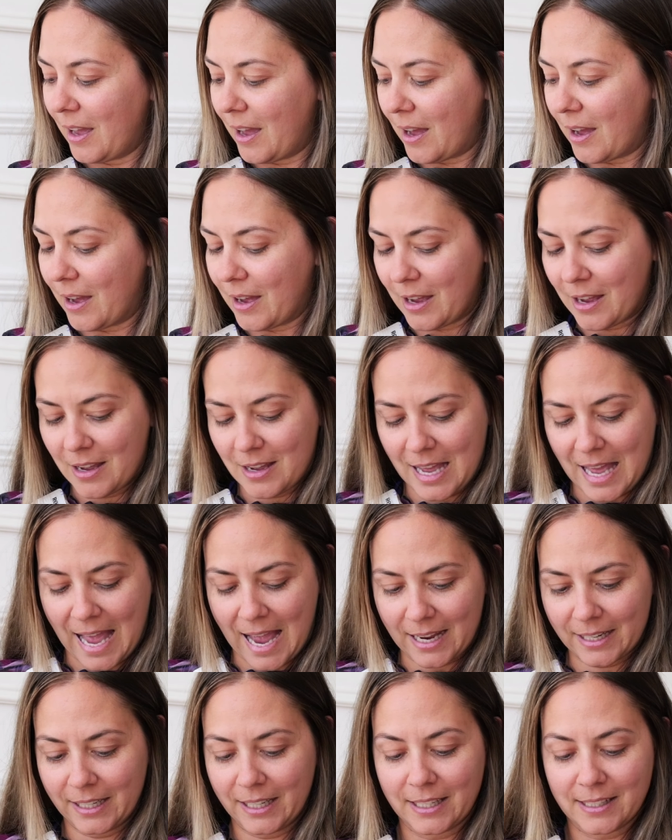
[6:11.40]

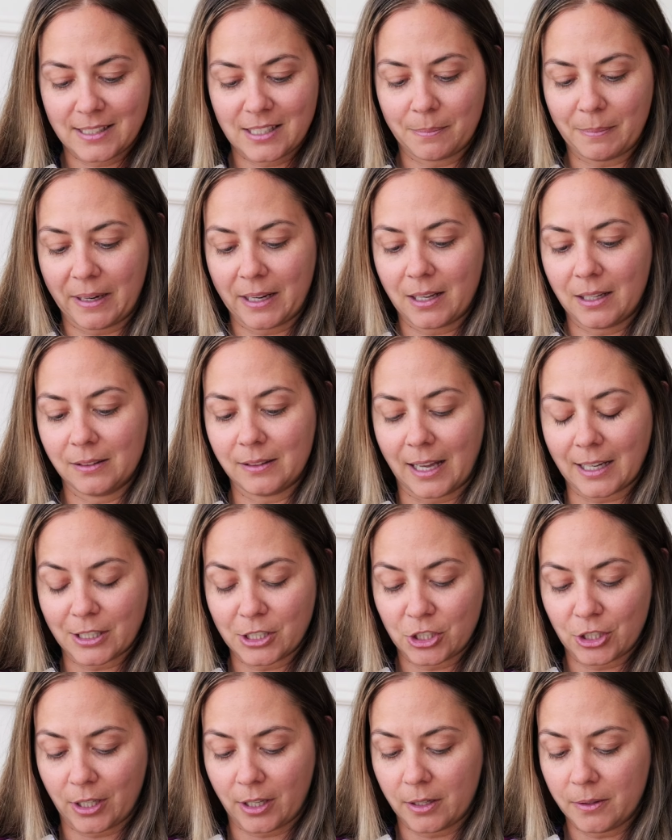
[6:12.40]
Adding it to my
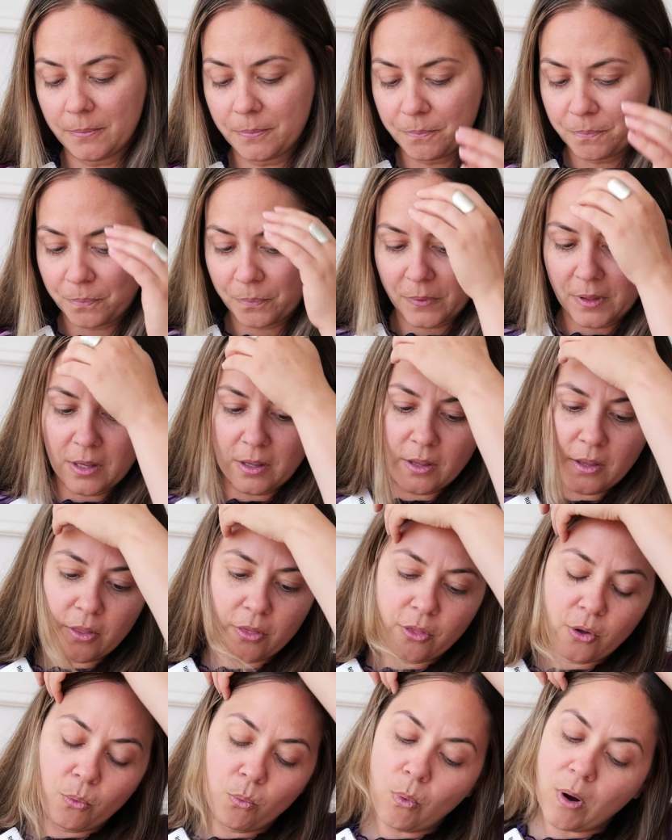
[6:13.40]
collection.
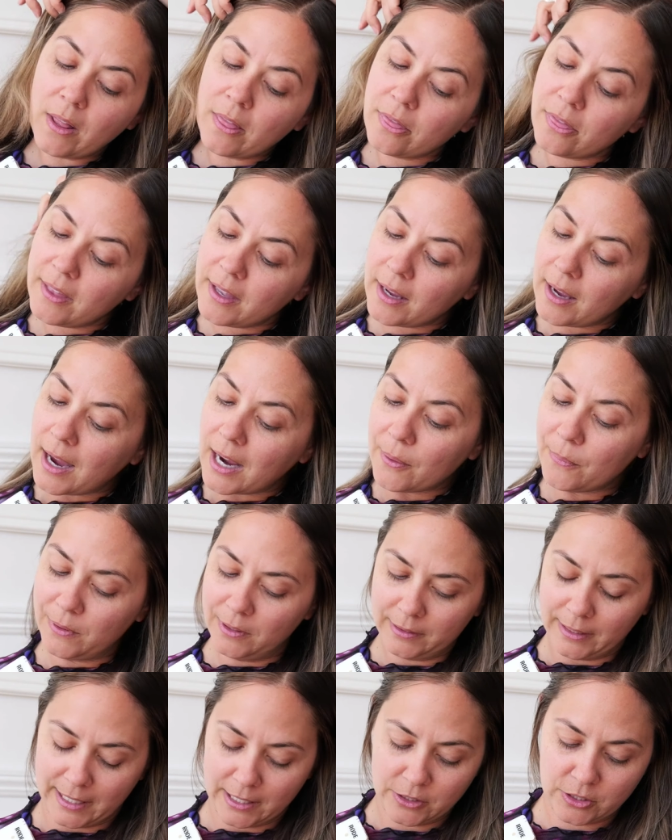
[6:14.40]
The one thing I
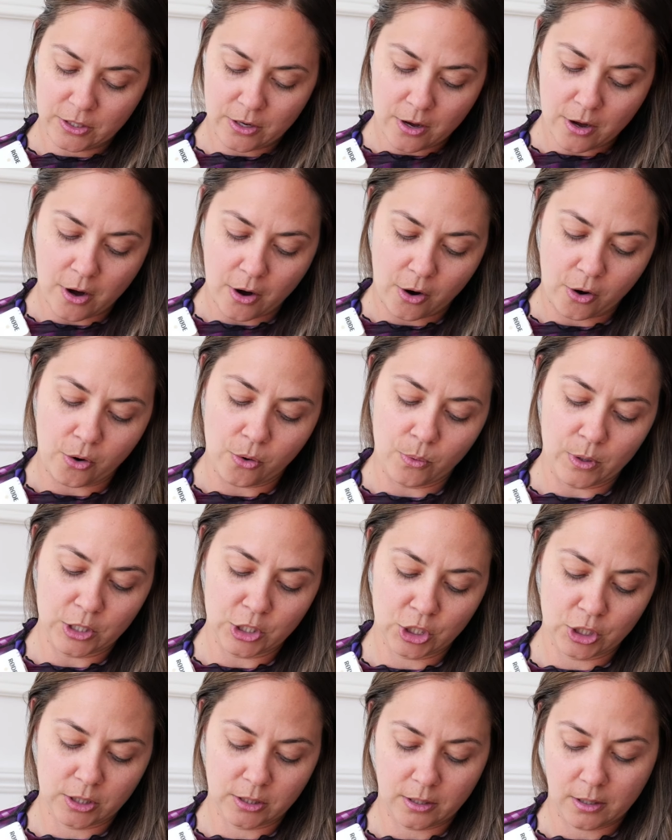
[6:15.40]
would like to know,
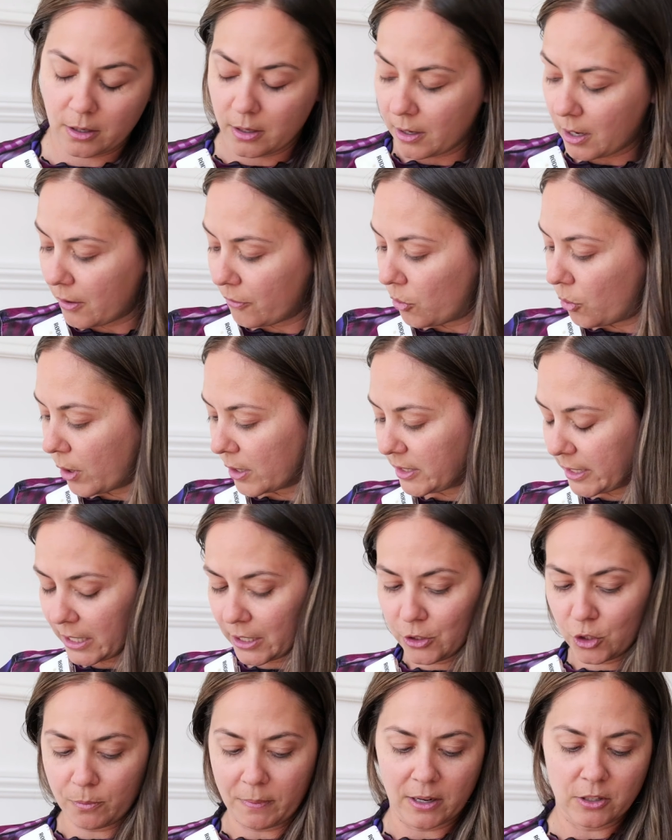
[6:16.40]
which of course I
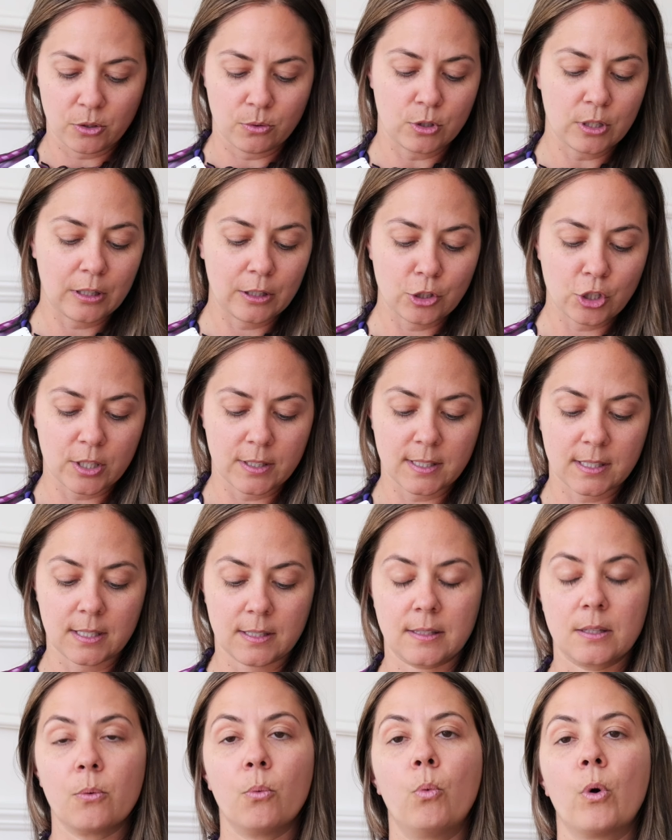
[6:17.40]
can do my due diligence,
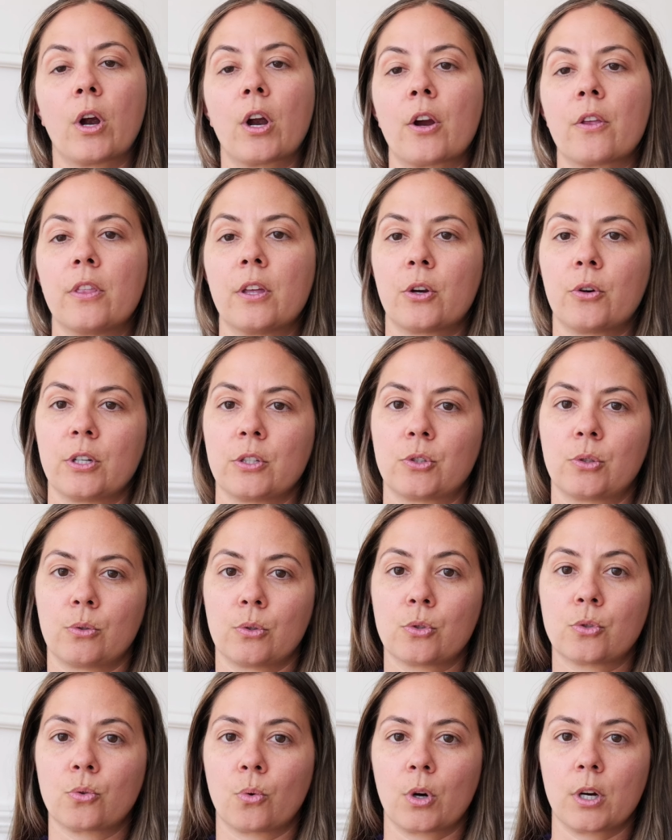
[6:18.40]
is where are the
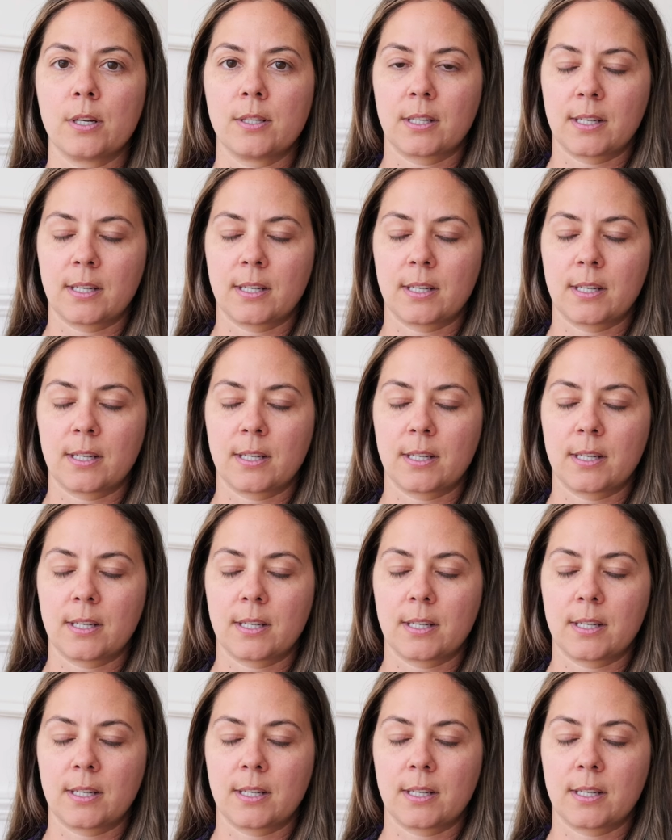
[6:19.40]
crystals sourced?